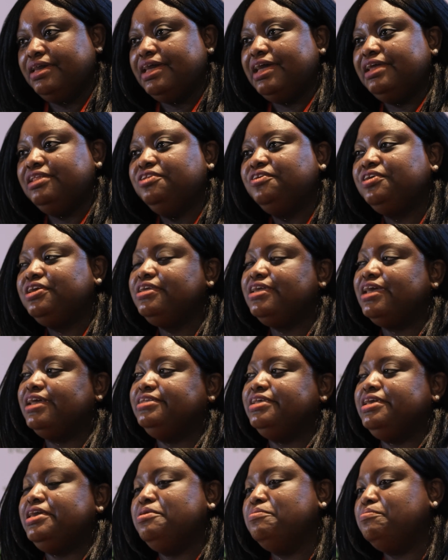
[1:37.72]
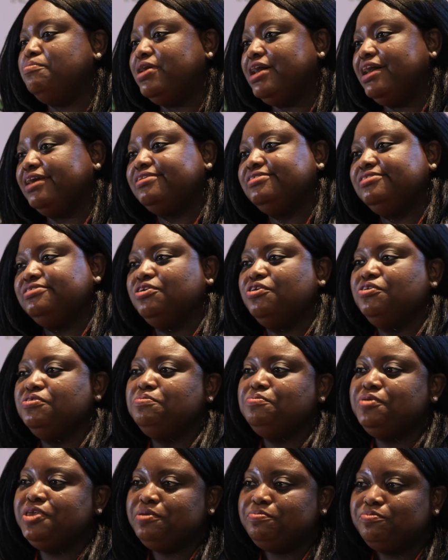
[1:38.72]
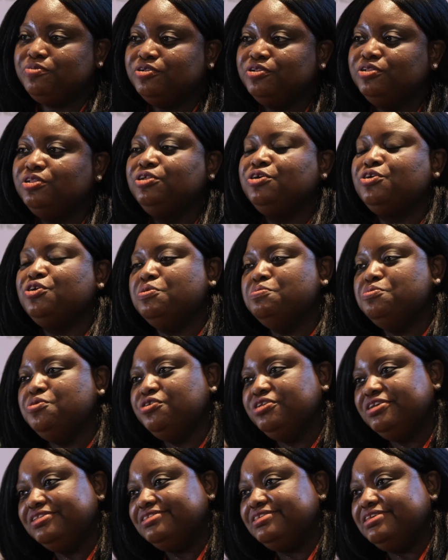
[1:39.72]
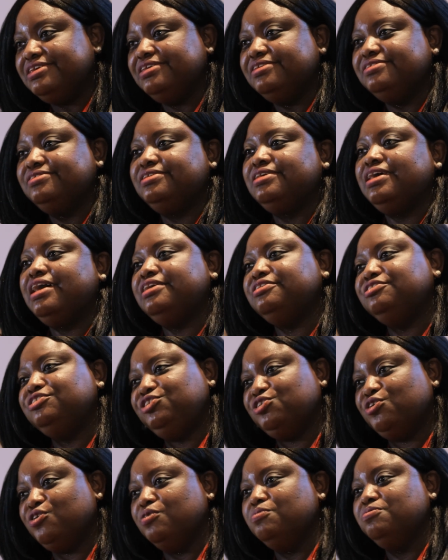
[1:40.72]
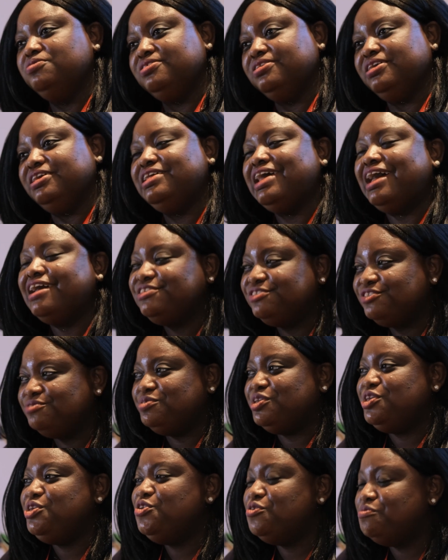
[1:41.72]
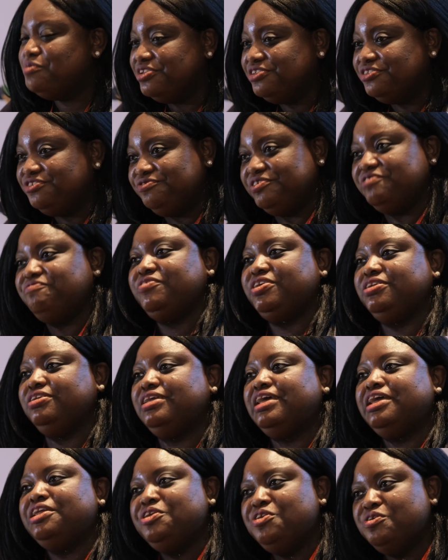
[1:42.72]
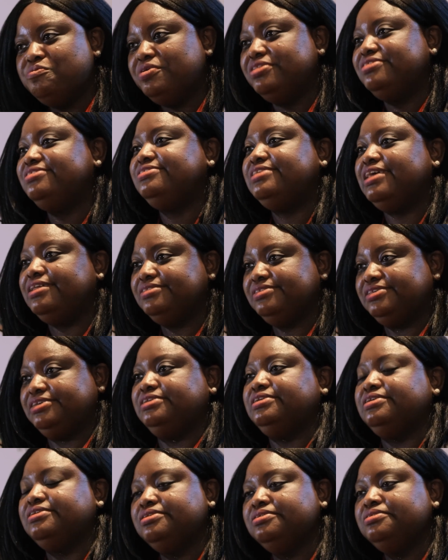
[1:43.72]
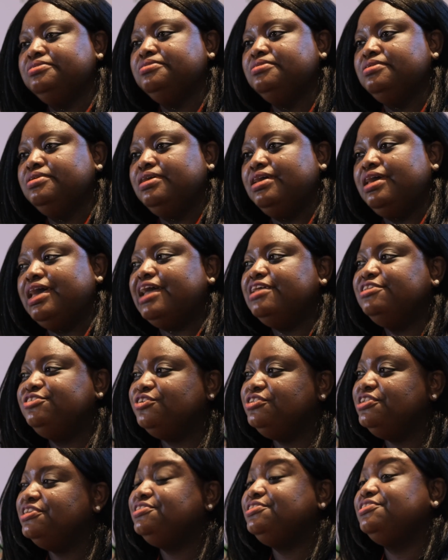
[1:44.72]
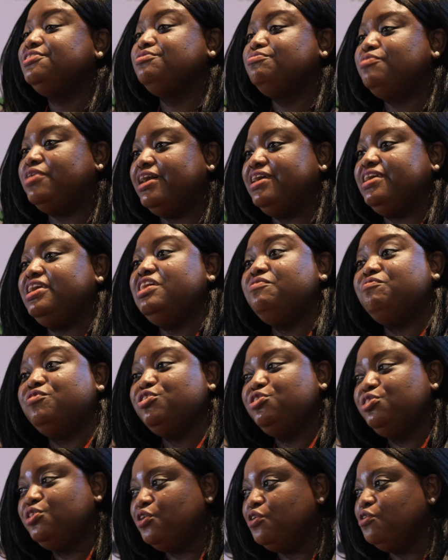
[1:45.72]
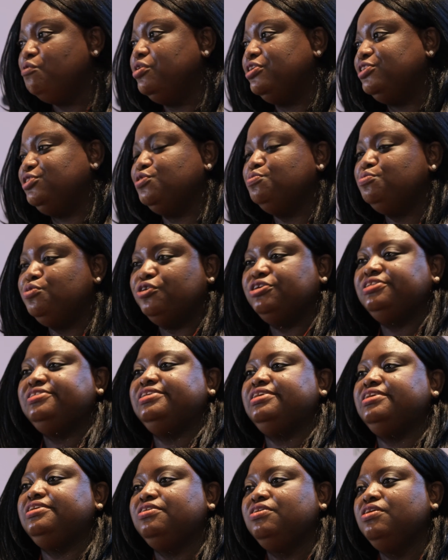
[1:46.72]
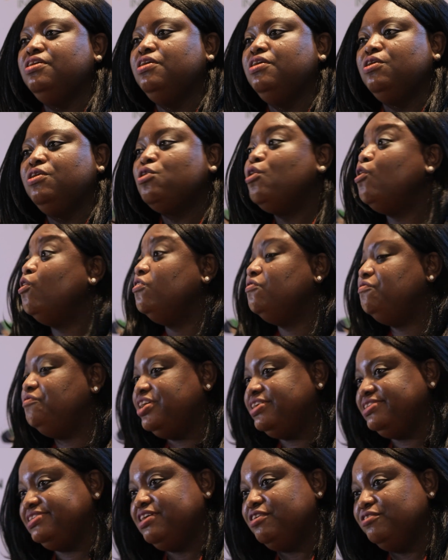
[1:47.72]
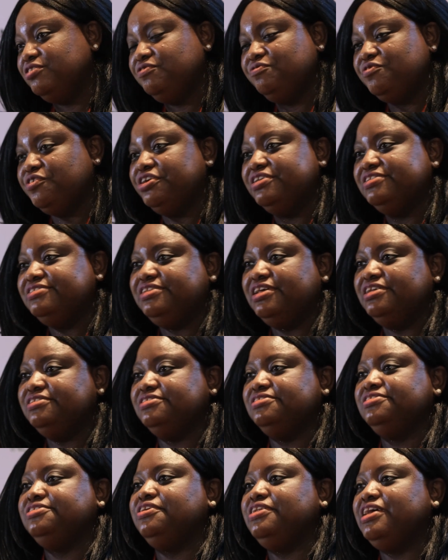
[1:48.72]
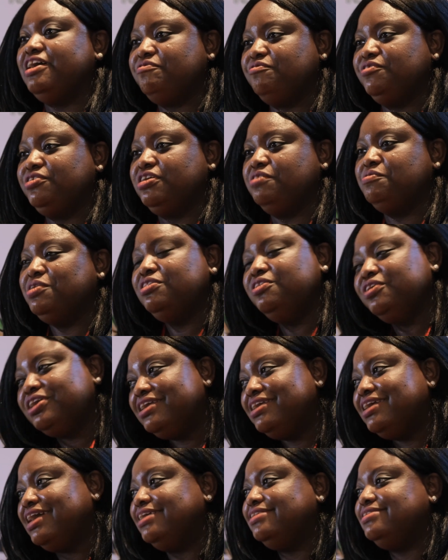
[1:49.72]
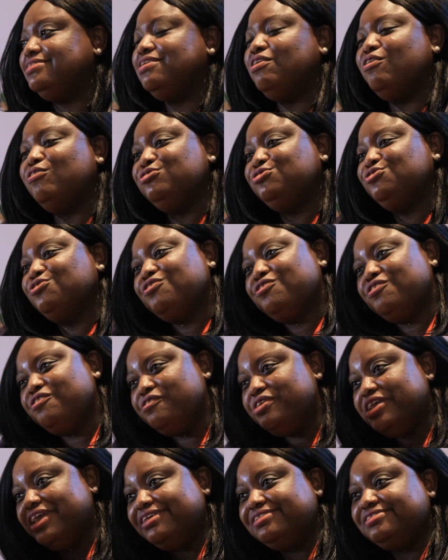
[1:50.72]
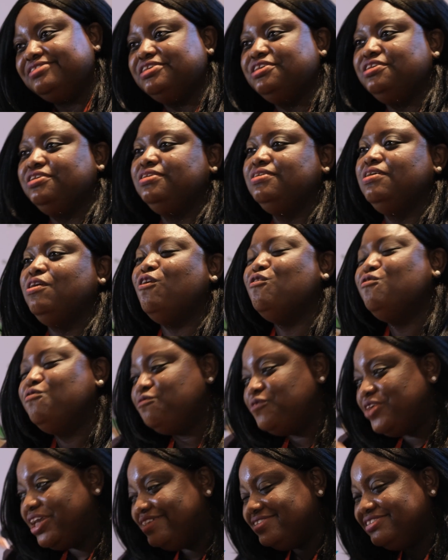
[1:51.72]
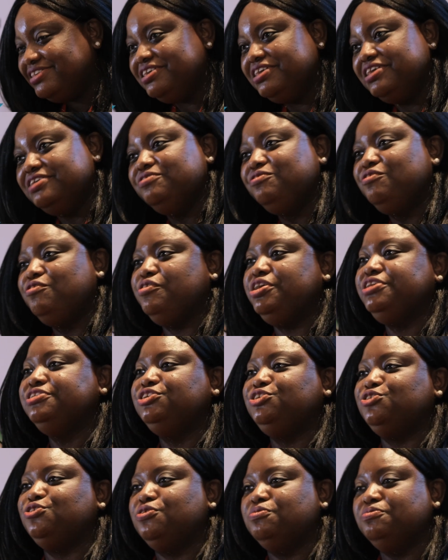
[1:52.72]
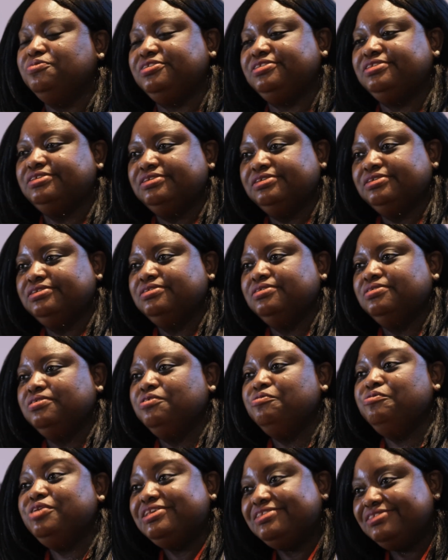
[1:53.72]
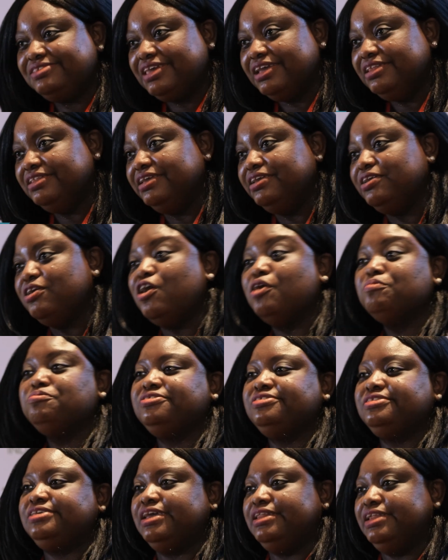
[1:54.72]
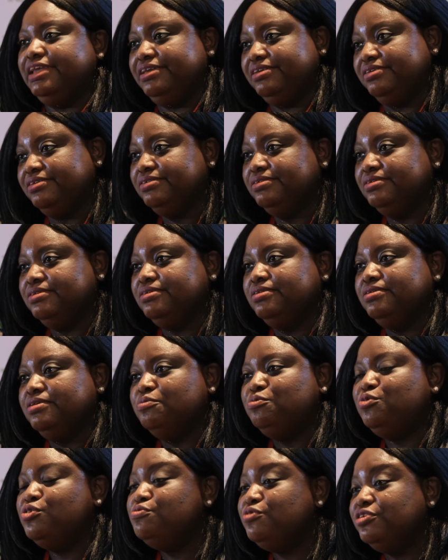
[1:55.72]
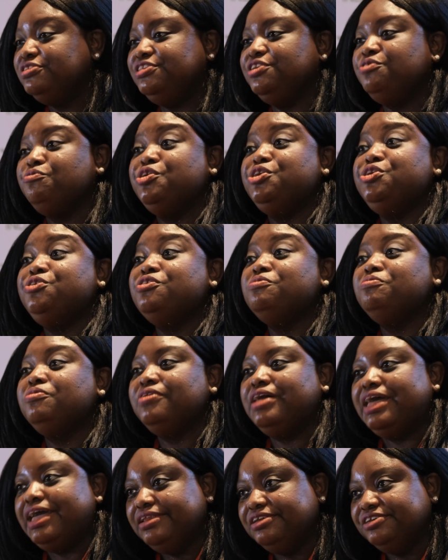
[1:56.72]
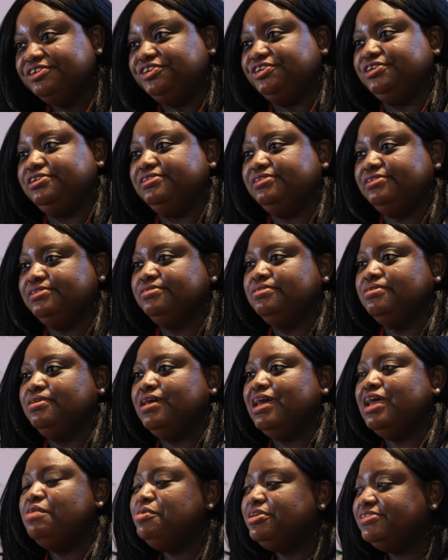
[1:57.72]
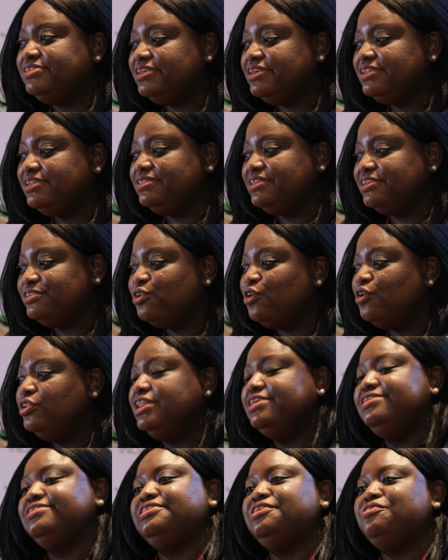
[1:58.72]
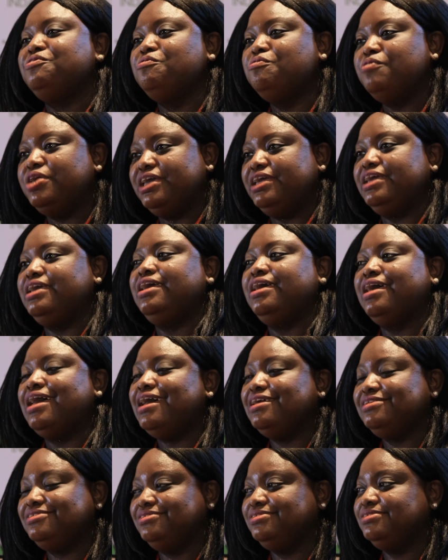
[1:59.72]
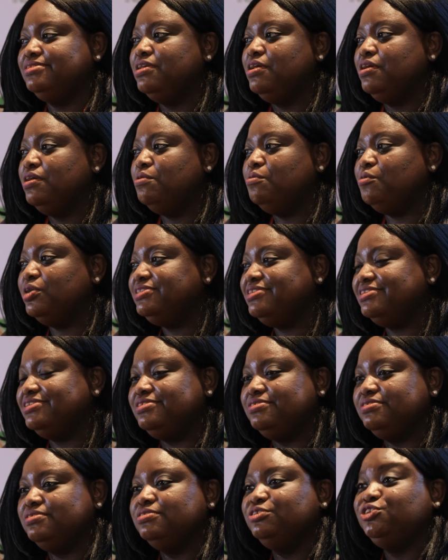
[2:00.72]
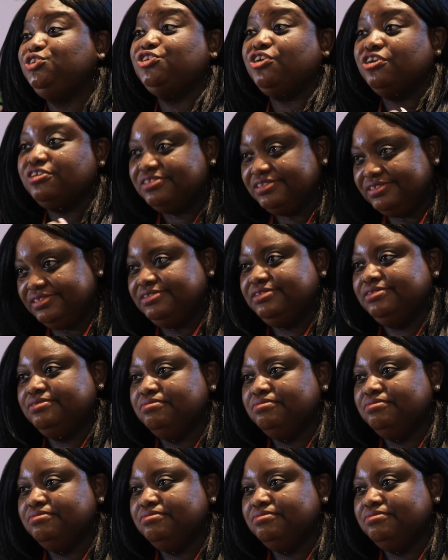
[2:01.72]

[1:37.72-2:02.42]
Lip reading: and looking at the impacts on people, communities, and jobs. It has to be human-driven and human-centered. And so this is why, even though we're supporting coal phase-outs, for instance, in South Africa, we're looking at also creating or phasing in green jobs, reskilling, upskilling, promoting renewable energies. And we see this holistic way as what is just